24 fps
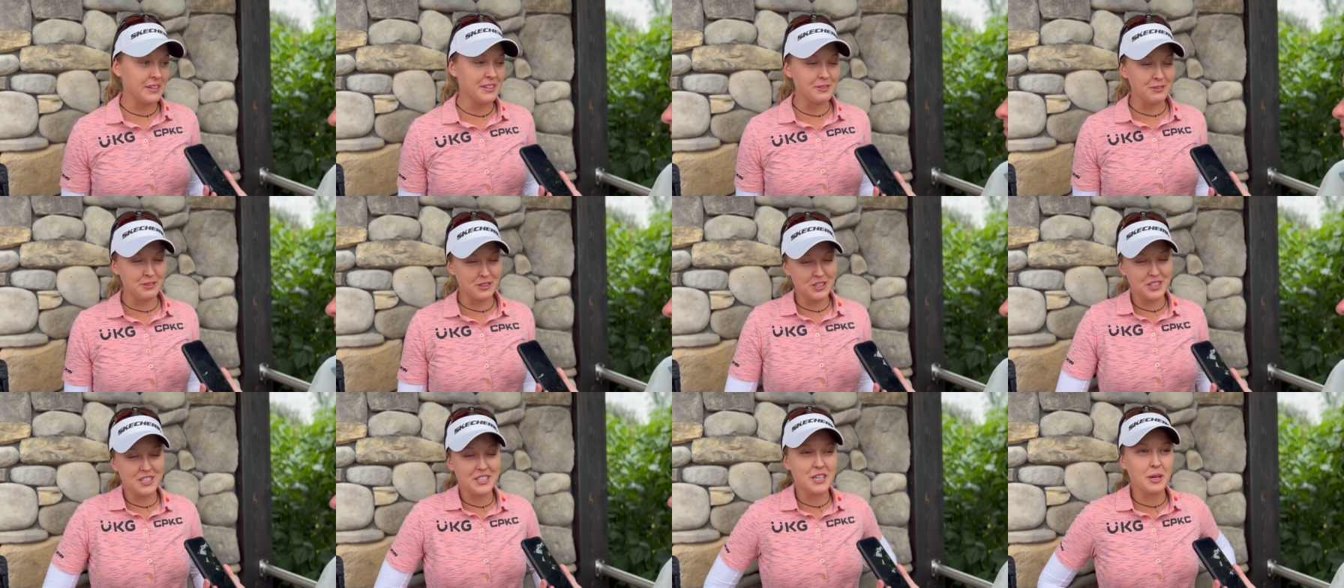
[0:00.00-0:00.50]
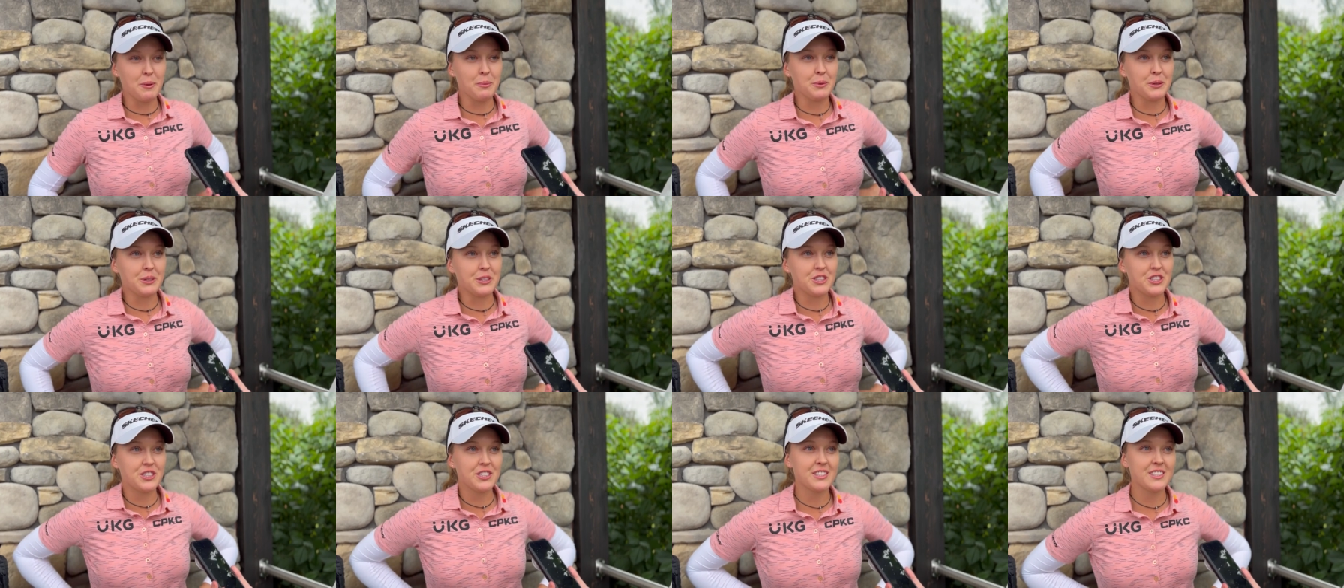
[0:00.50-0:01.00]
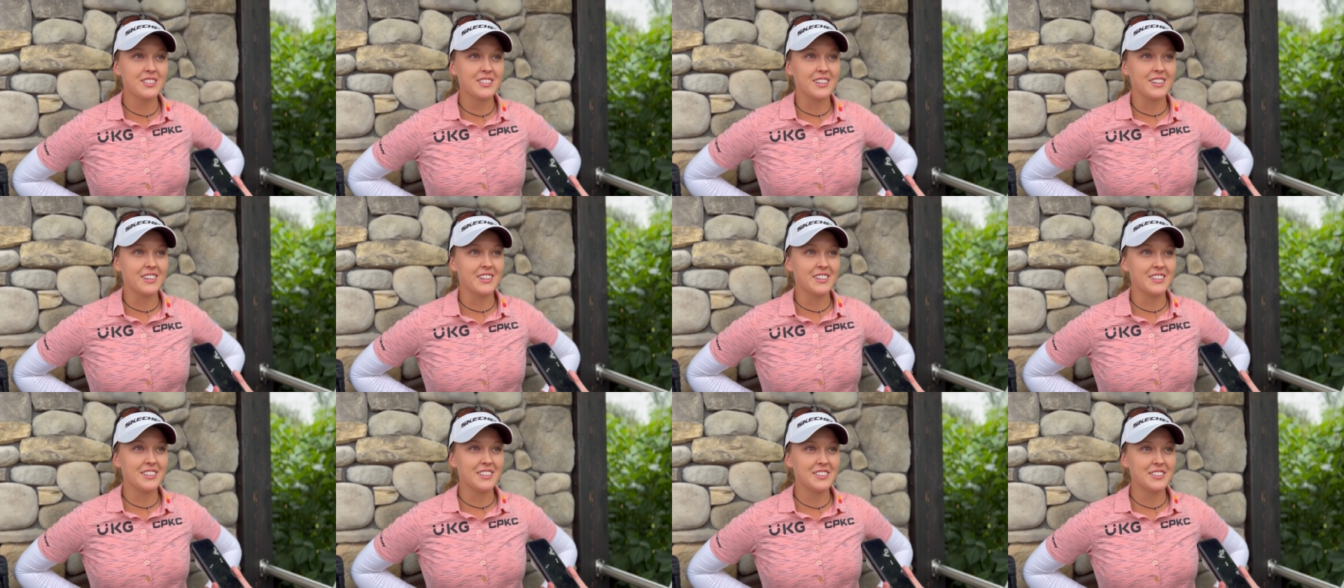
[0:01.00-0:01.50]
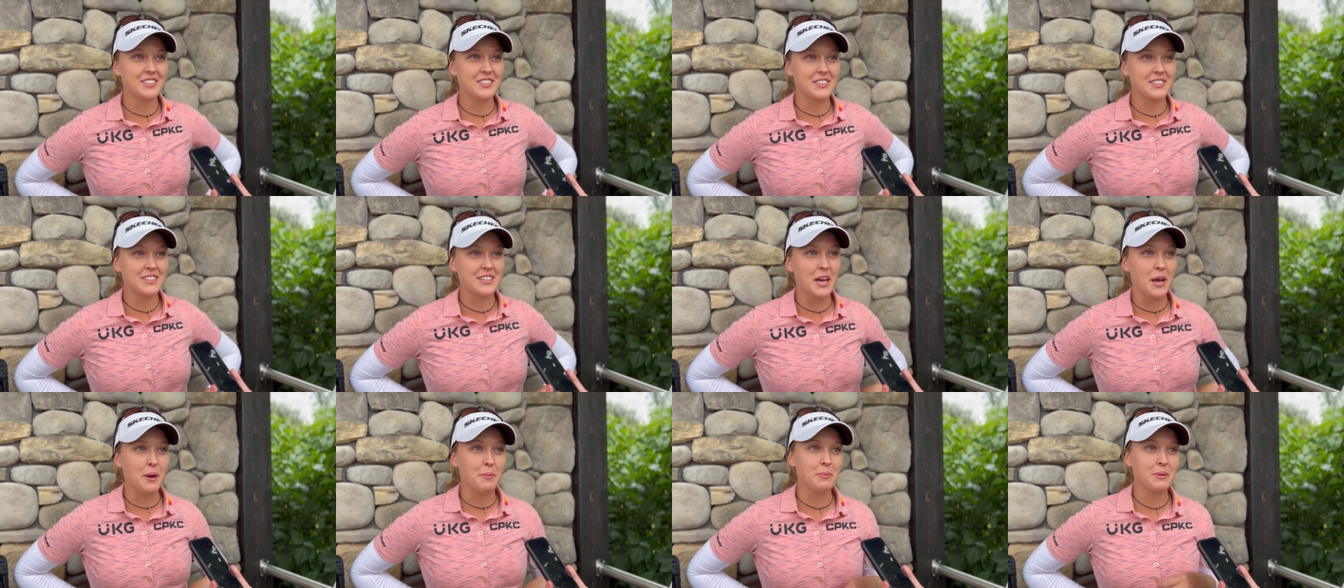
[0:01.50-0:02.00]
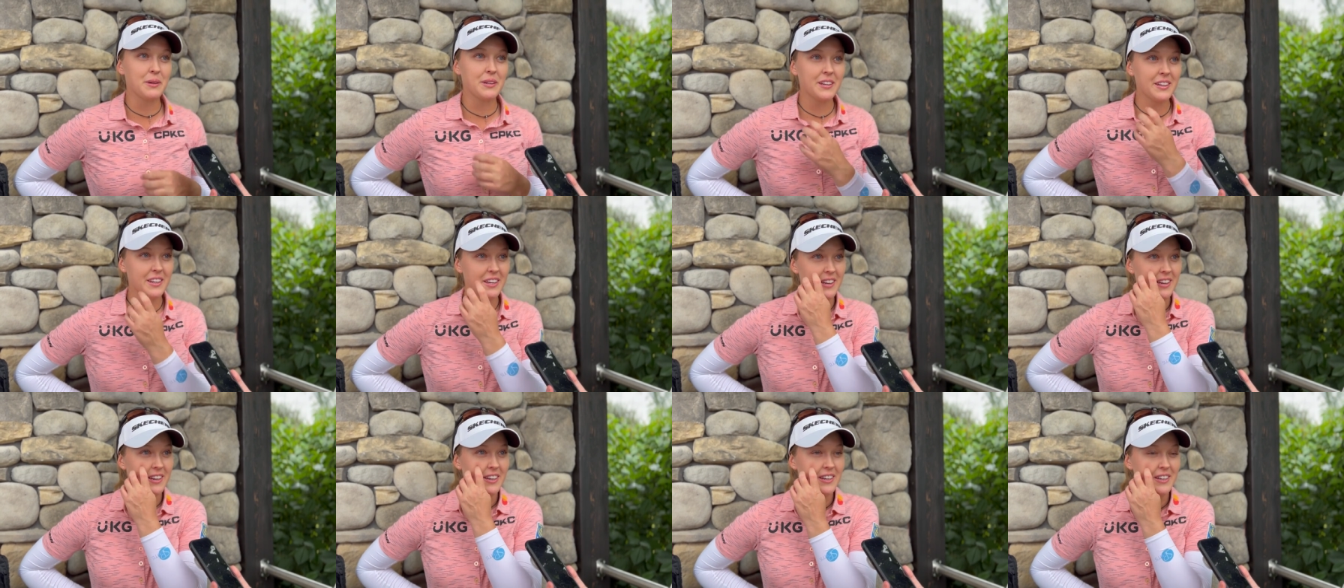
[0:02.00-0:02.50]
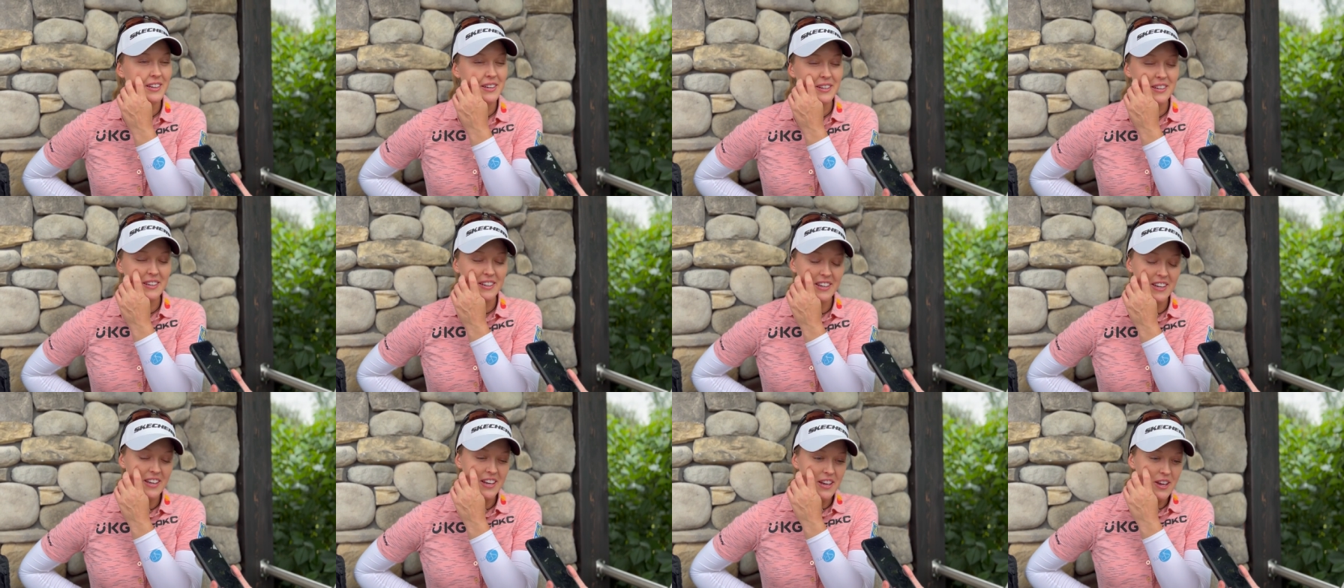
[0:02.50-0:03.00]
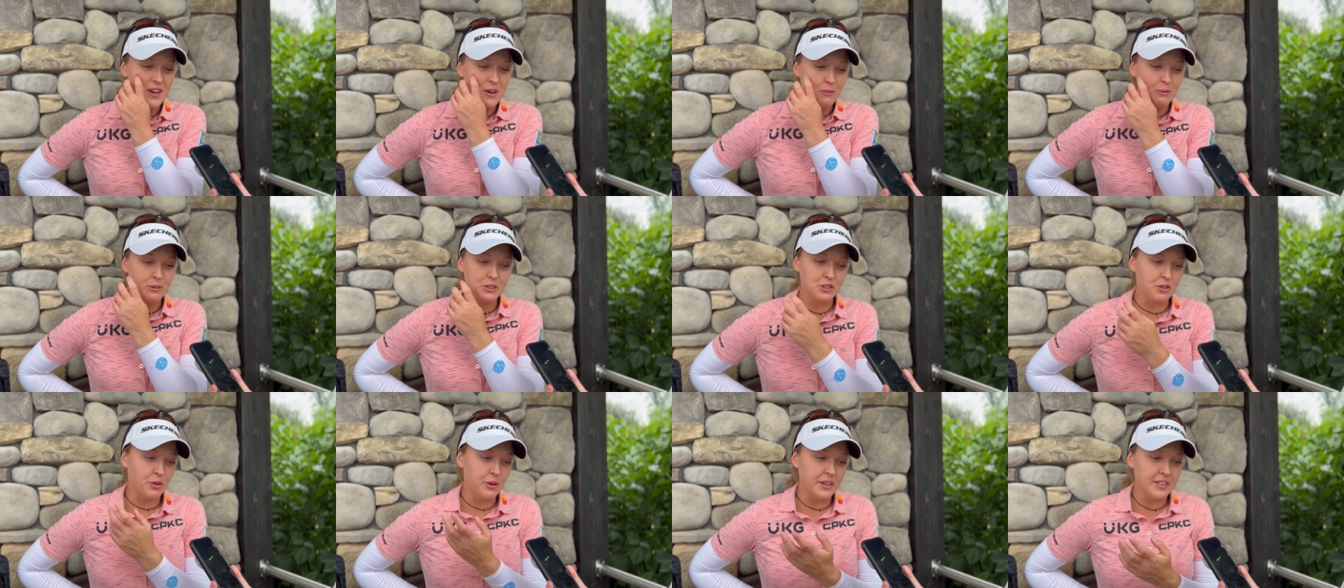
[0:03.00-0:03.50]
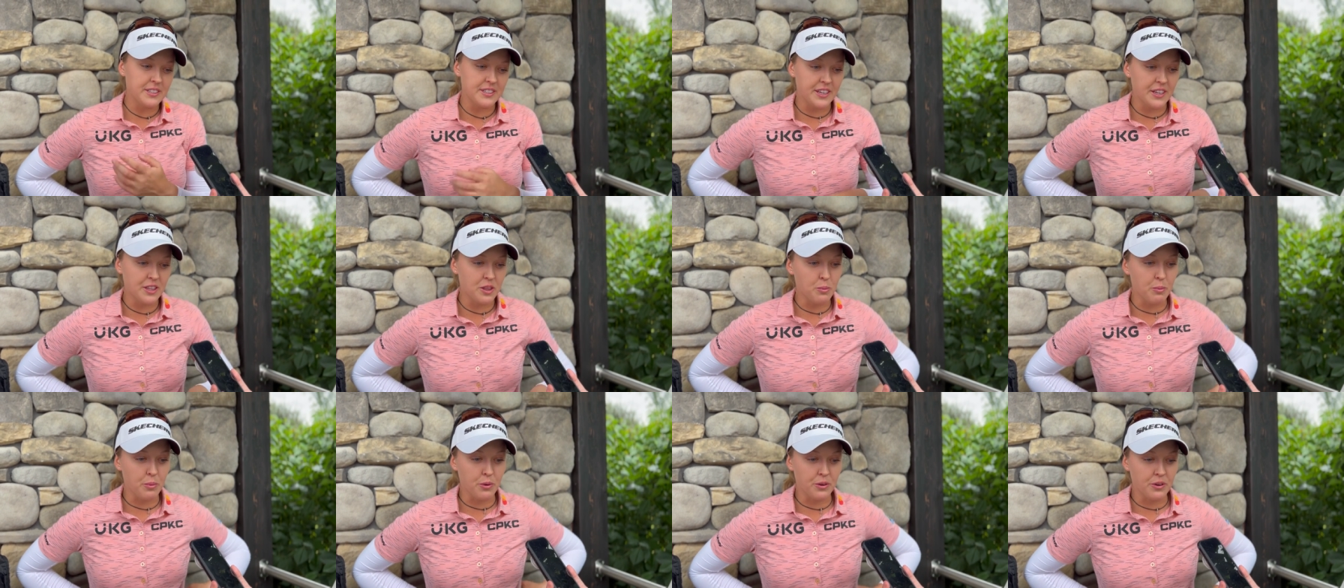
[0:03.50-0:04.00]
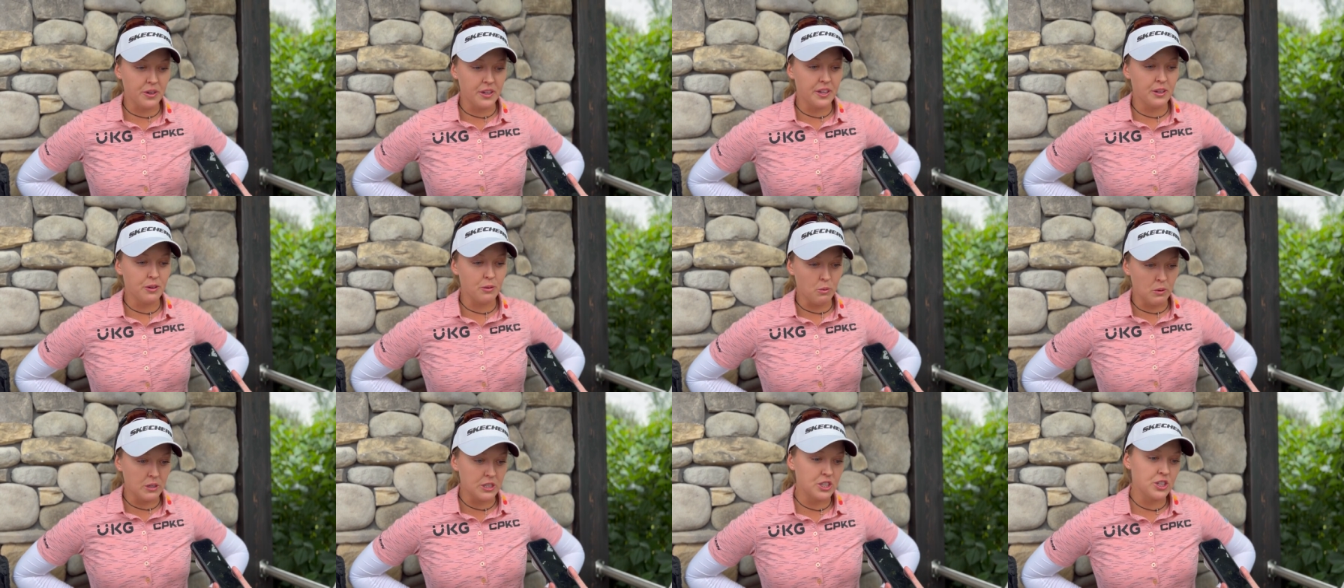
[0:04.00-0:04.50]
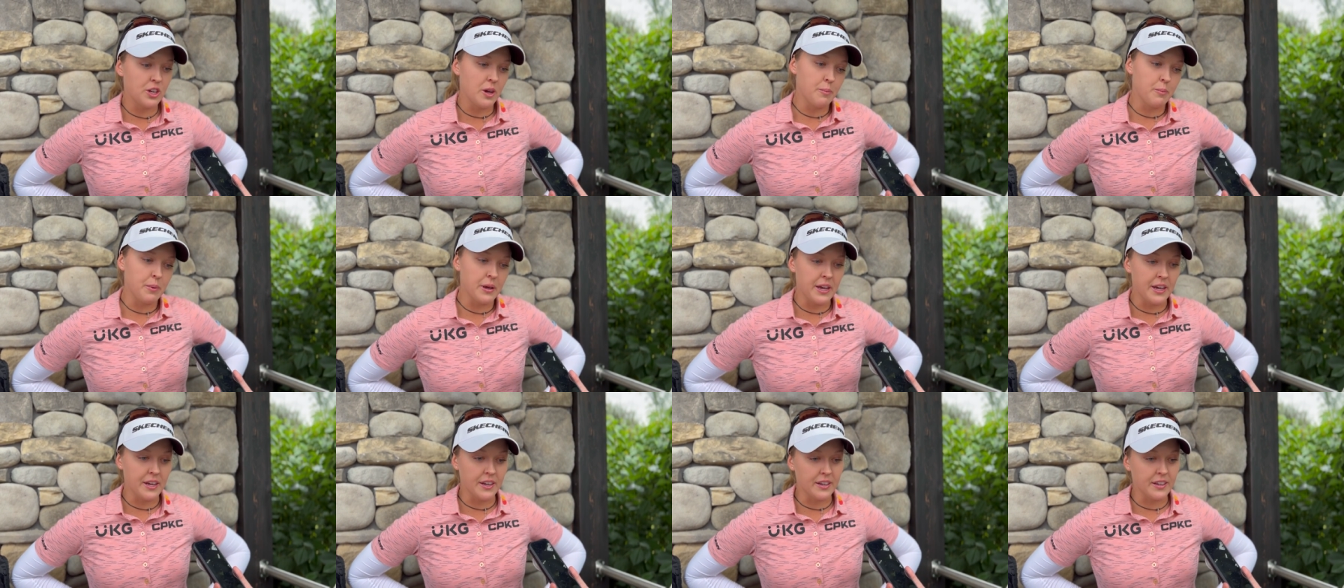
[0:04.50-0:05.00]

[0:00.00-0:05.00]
It was just a couple inches uh, to tap in. Uh, was great to get the birdie one shot back.